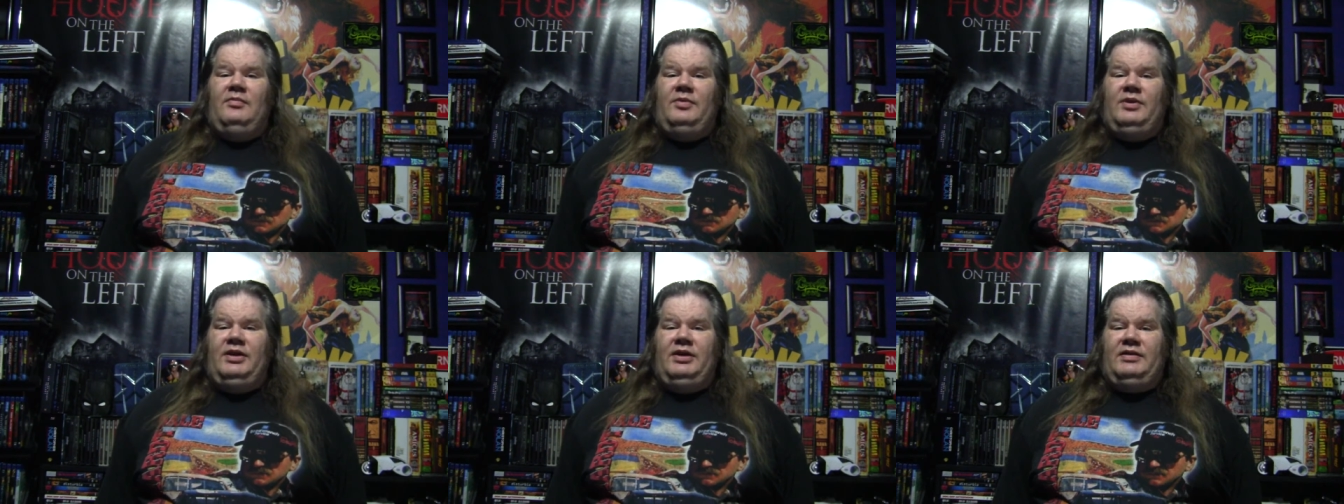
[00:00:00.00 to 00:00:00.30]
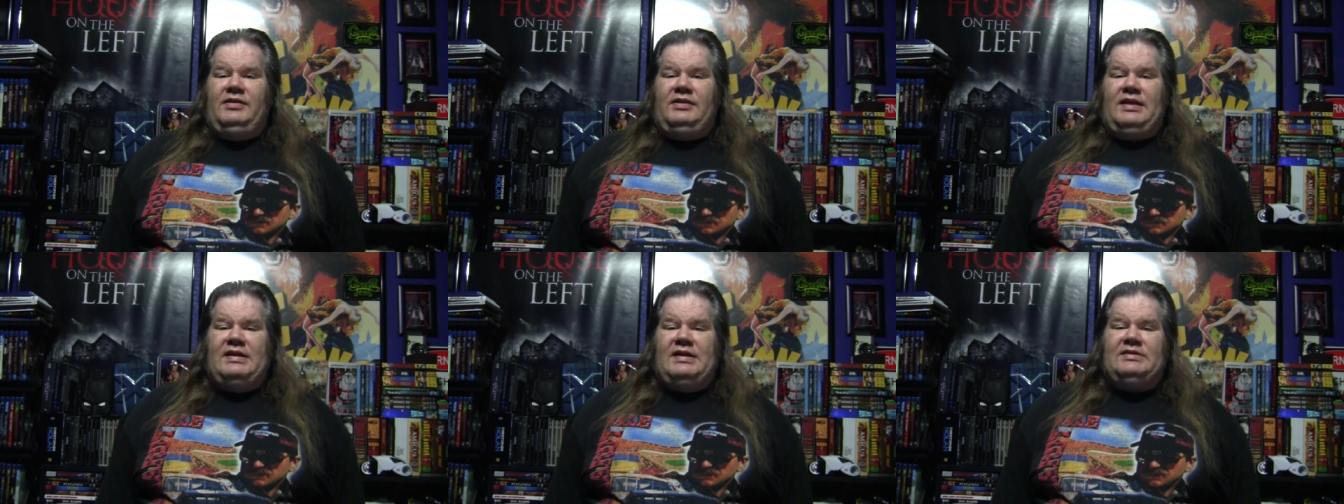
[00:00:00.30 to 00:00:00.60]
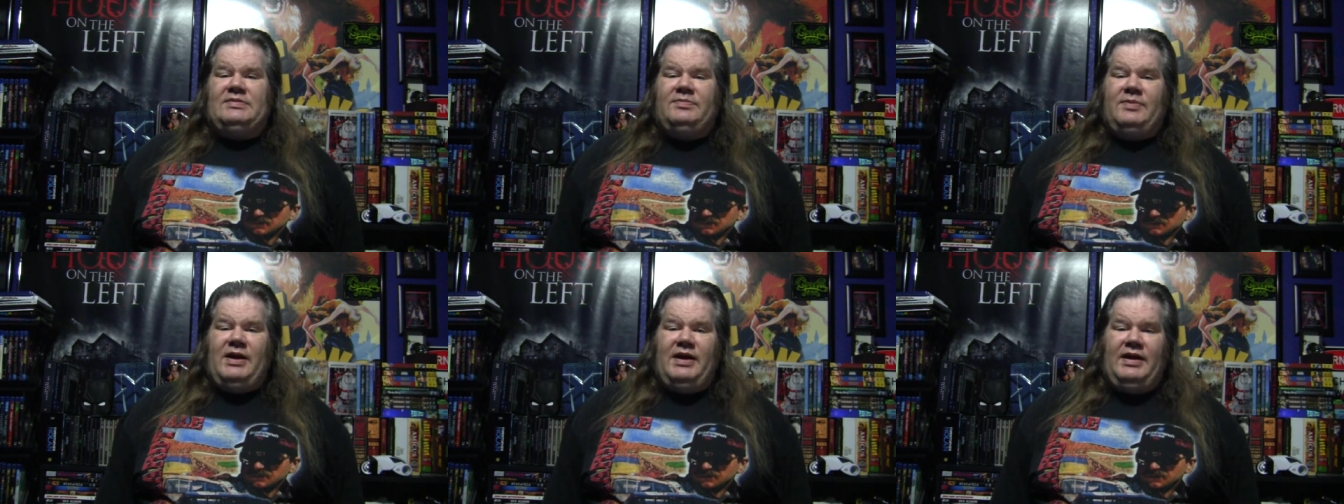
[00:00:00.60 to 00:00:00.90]
But
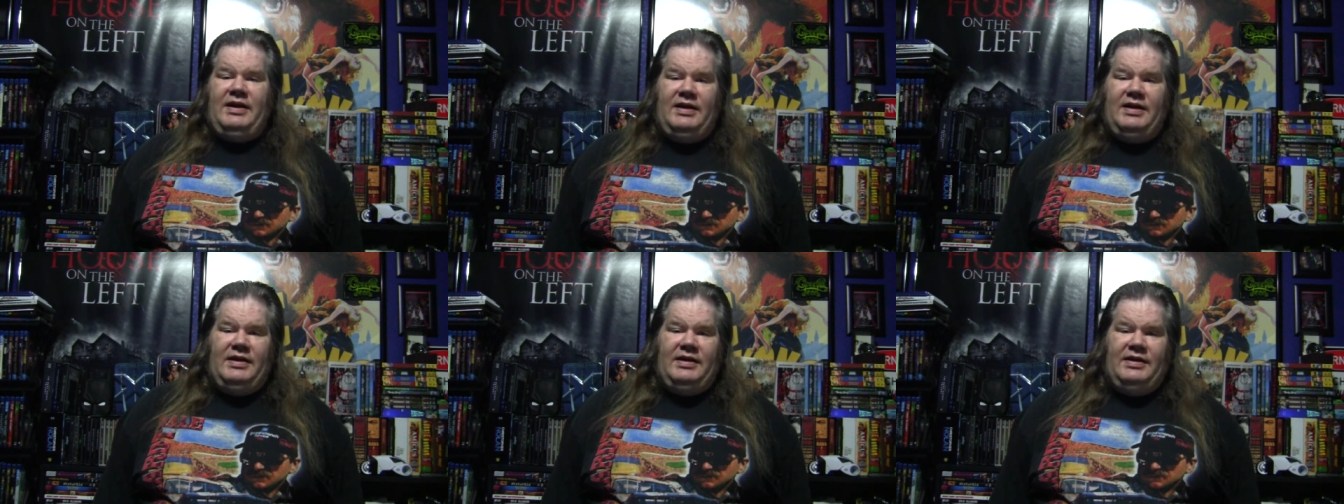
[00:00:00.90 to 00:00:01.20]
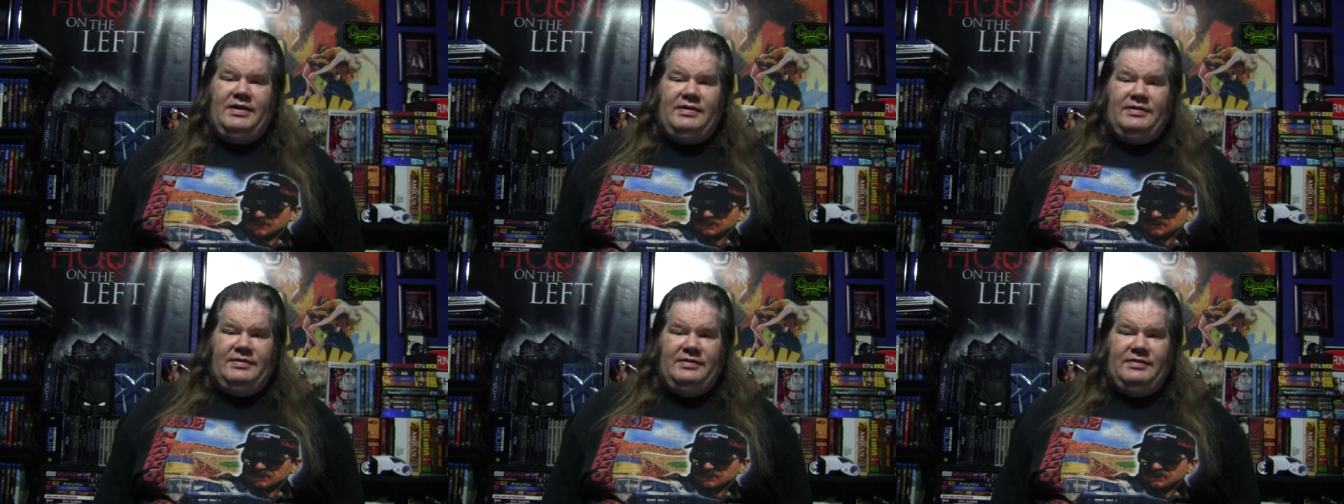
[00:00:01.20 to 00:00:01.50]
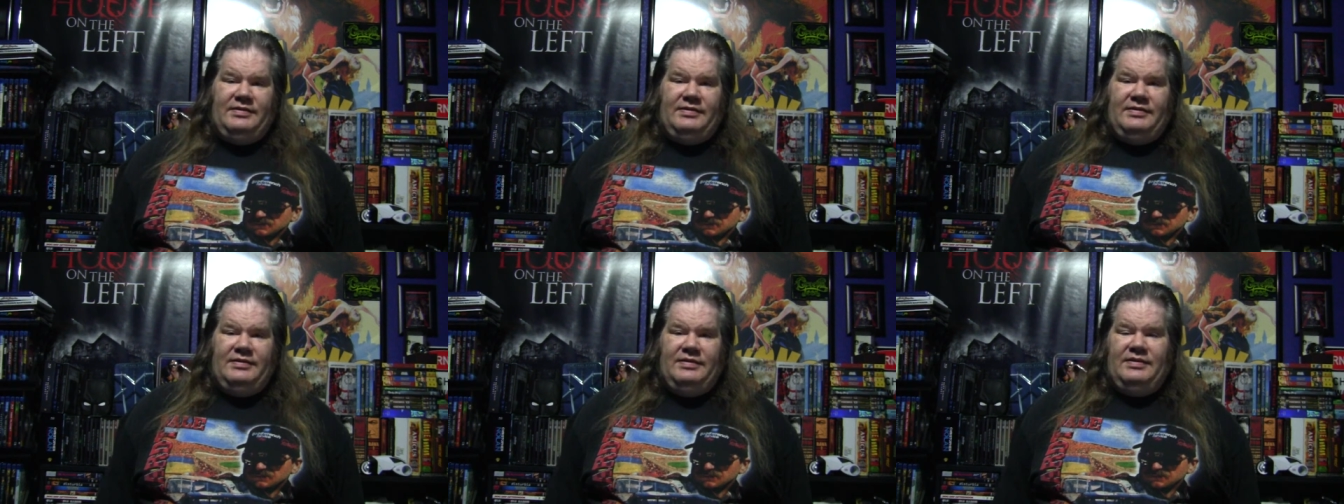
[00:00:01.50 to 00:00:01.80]
that's my
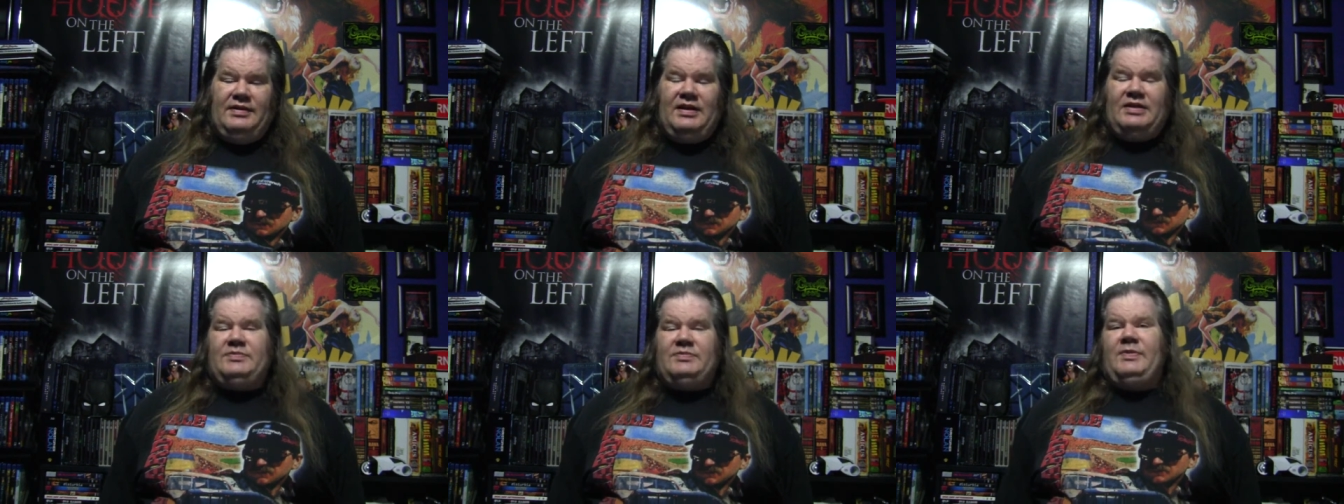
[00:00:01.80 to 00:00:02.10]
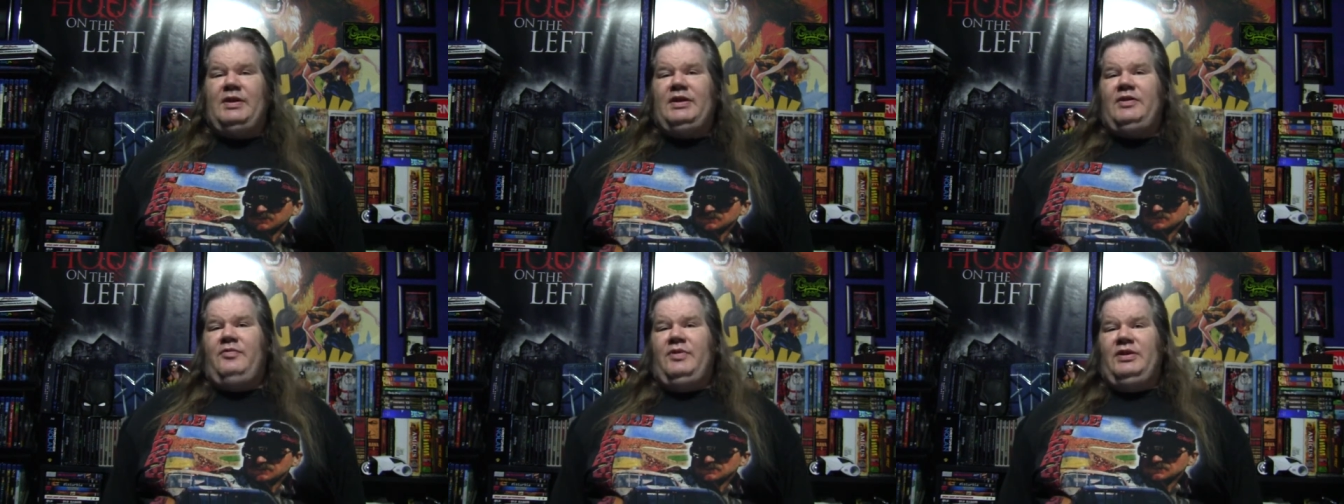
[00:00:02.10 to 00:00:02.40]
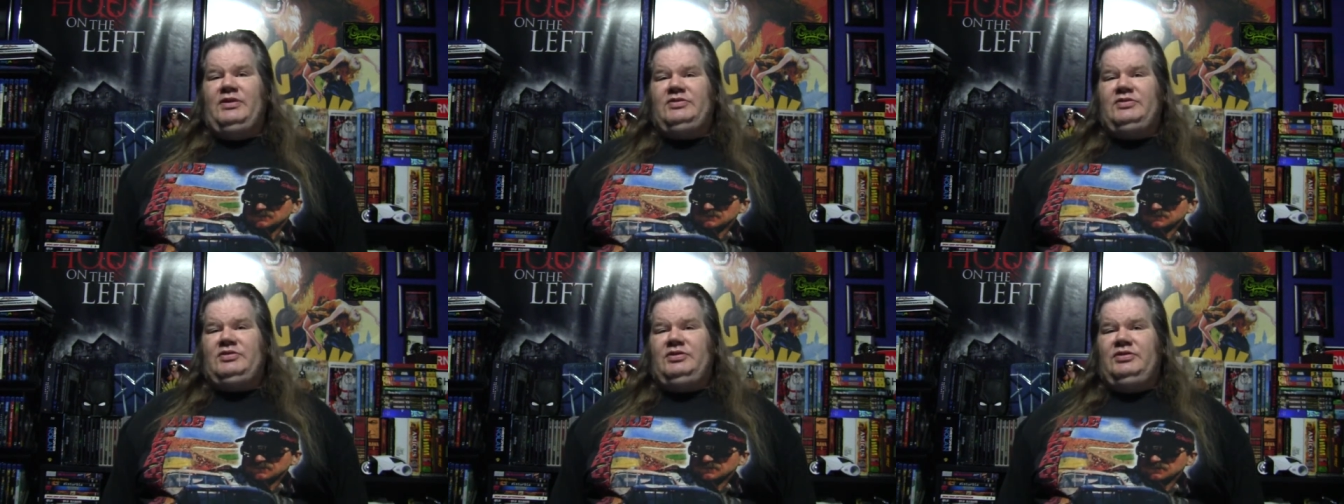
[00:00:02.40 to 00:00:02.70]

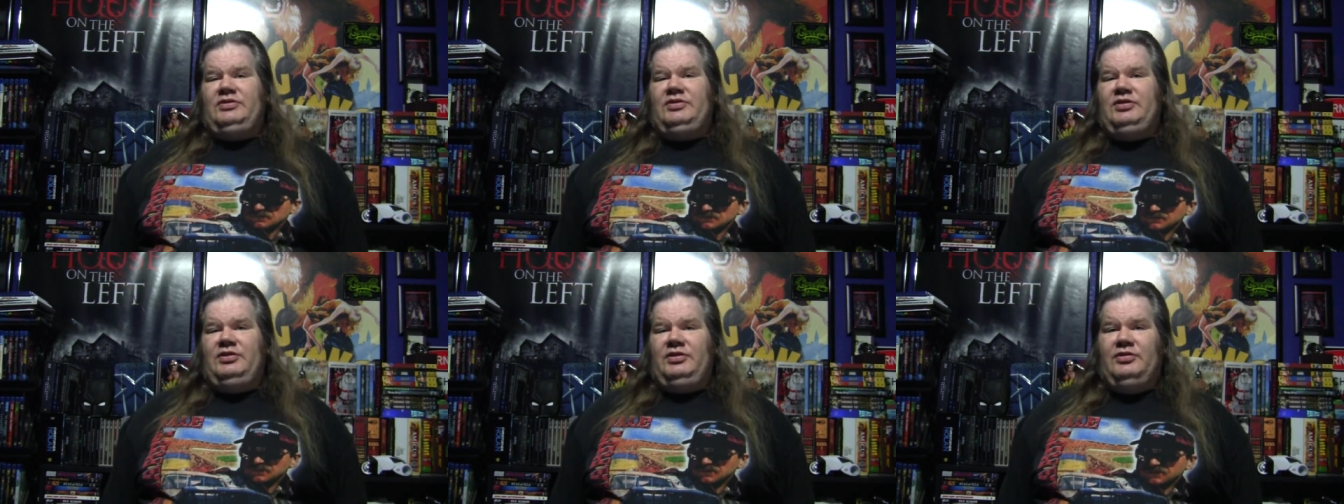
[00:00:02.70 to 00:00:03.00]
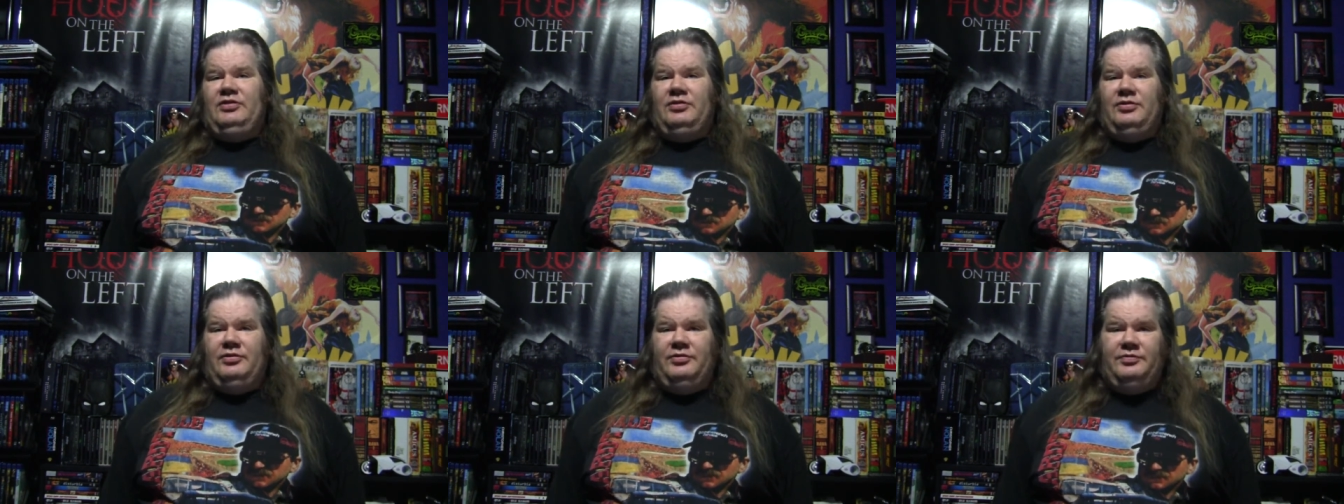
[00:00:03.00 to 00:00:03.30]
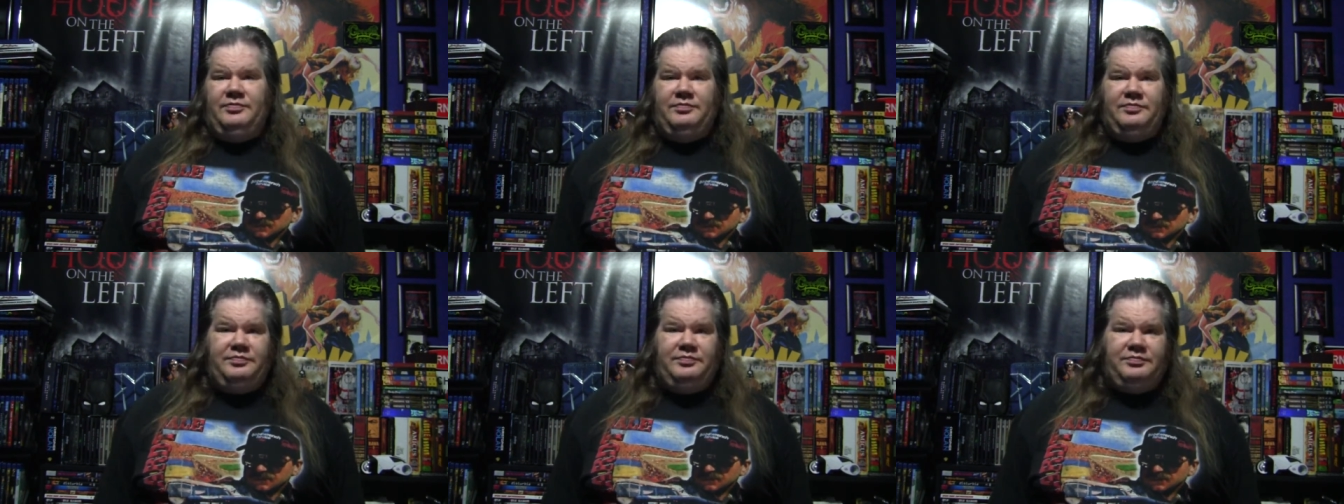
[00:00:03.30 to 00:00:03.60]
question to you.